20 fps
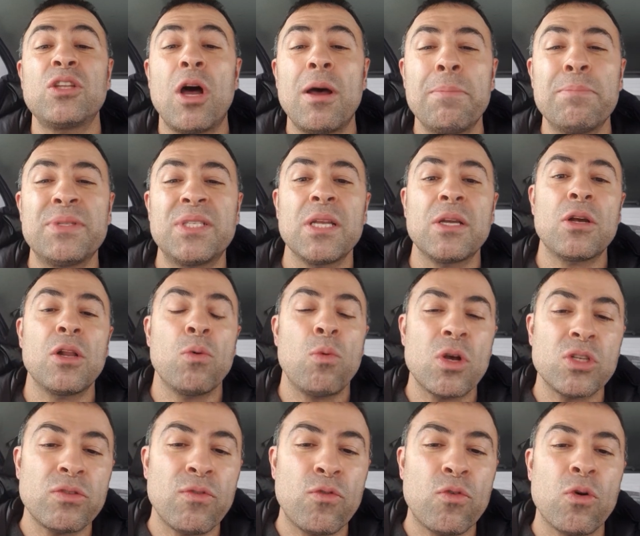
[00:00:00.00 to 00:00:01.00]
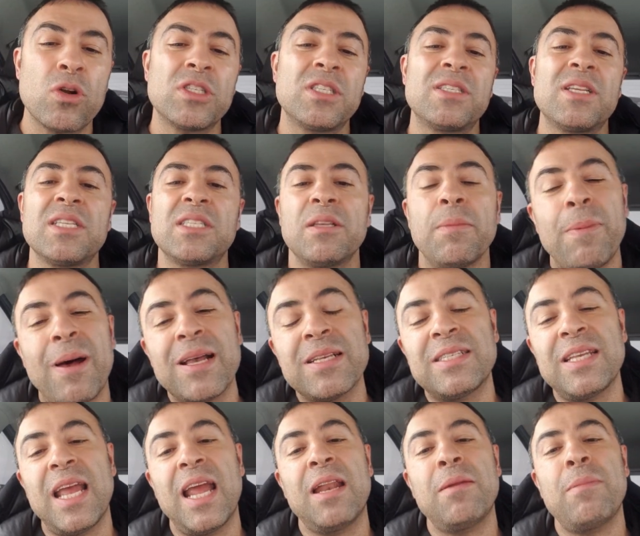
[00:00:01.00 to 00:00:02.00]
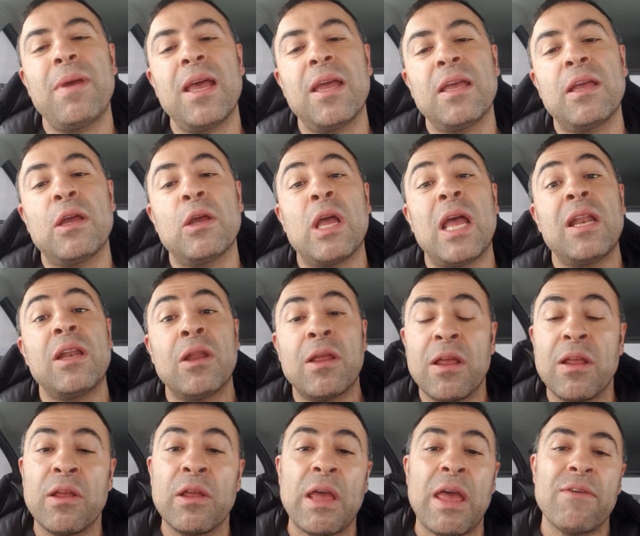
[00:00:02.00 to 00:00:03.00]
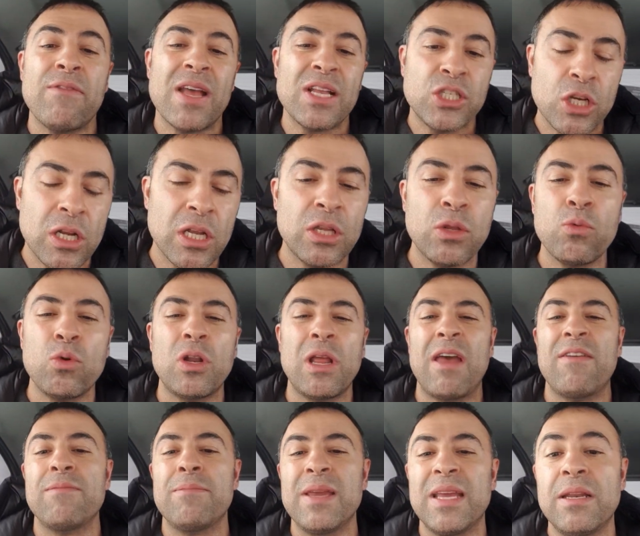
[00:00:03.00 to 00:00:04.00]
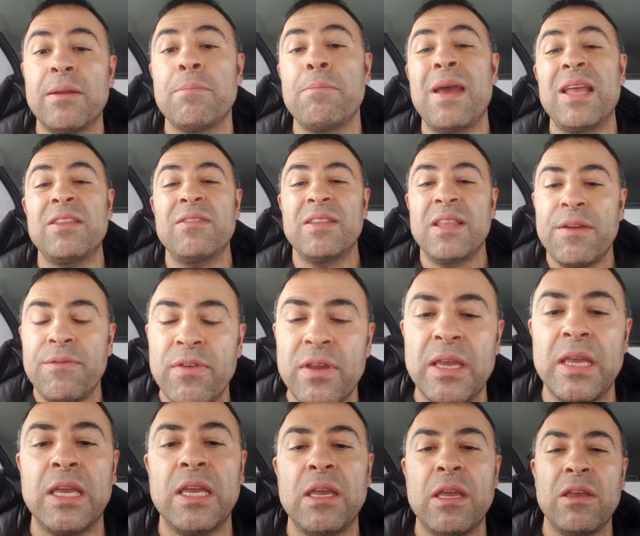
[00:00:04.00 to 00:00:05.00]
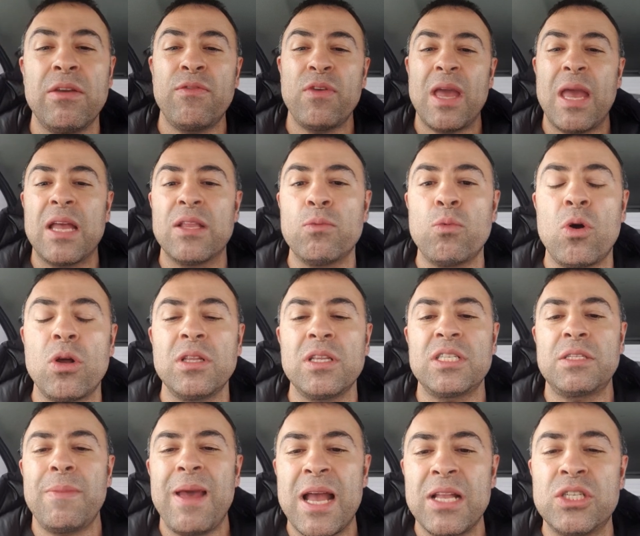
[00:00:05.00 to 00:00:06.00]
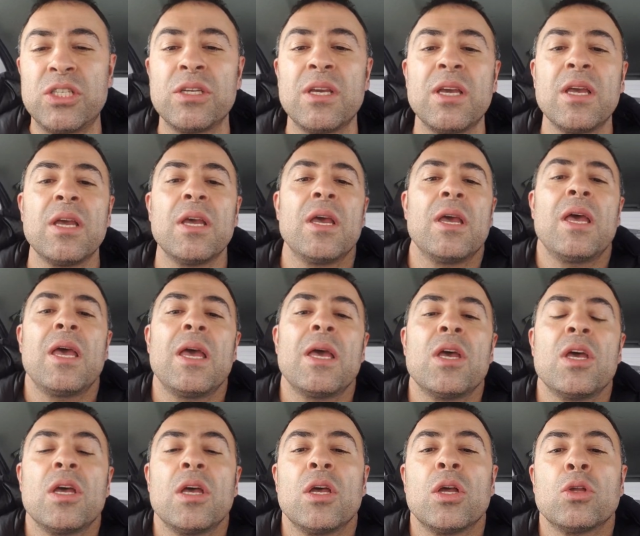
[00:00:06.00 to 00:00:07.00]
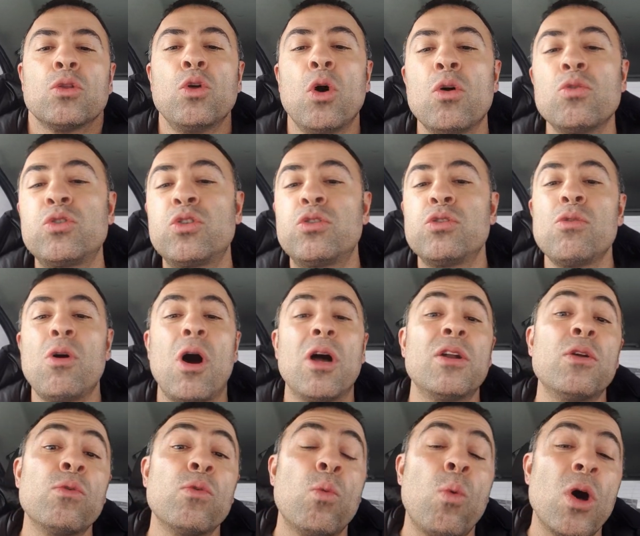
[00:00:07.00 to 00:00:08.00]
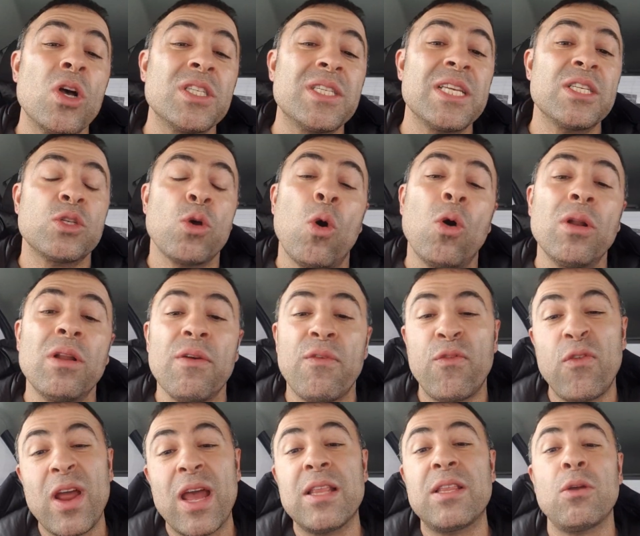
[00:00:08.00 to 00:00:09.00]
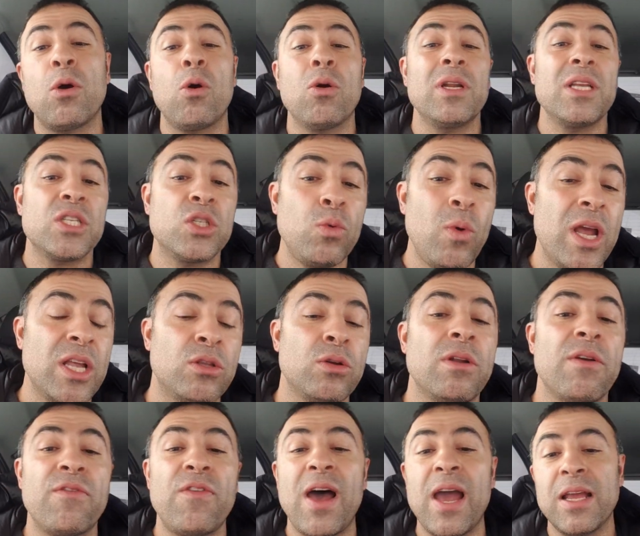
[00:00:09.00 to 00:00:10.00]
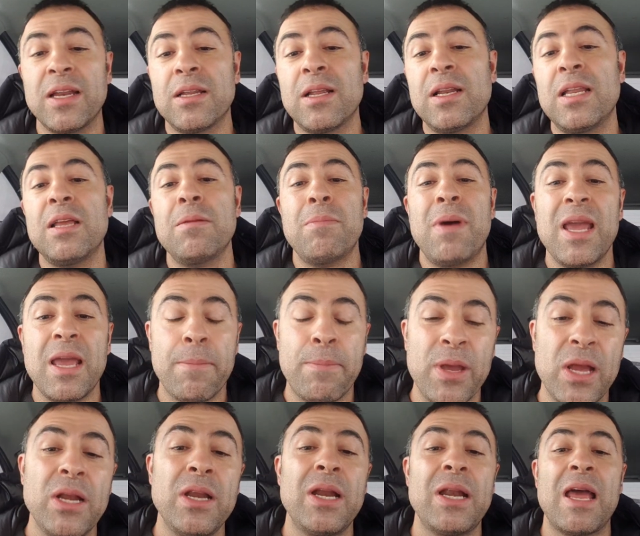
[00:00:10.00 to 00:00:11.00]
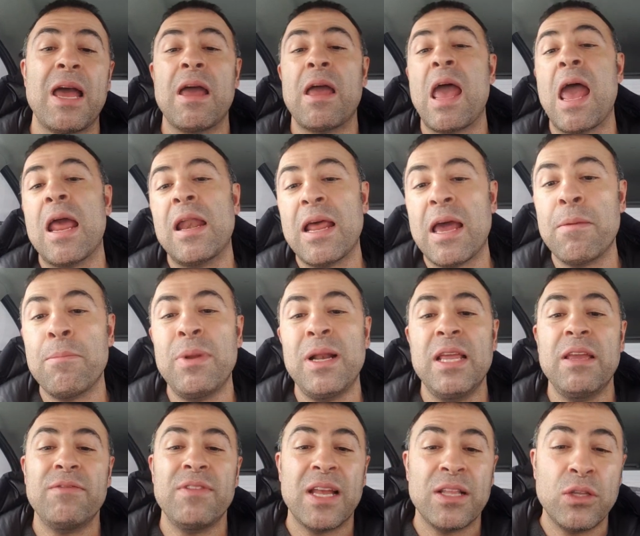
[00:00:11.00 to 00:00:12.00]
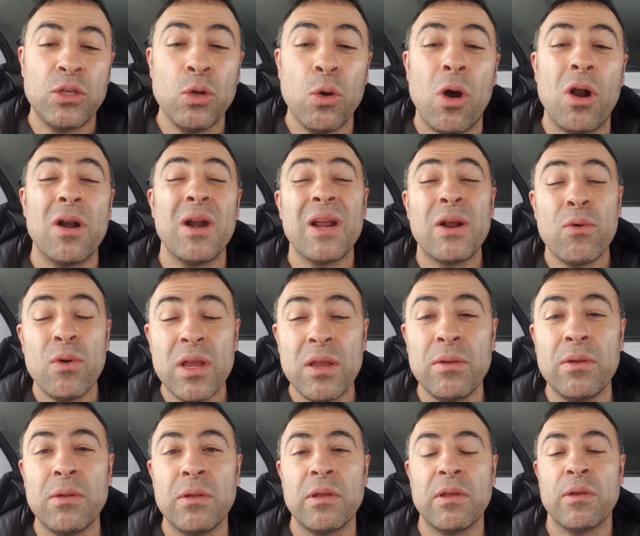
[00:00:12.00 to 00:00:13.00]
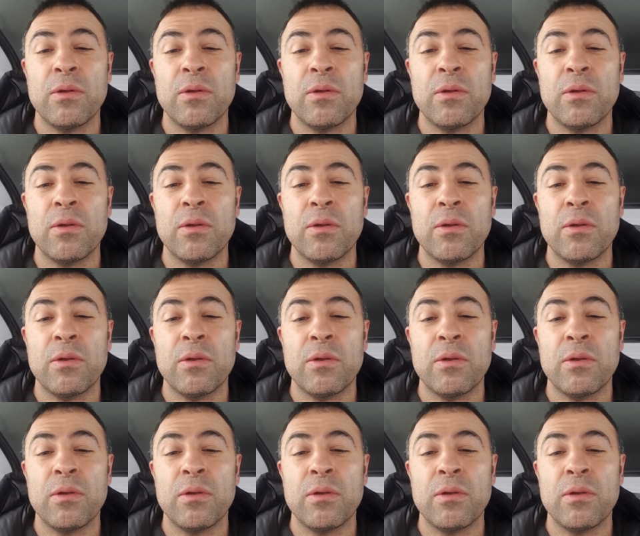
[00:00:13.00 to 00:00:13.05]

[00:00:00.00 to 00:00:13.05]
obstacle was, of course, Tsitsipas, and eventually it would have been Medvedev if he had won this match. Those two was his only threat on his way to the final, in my opinion. And I believe that you agree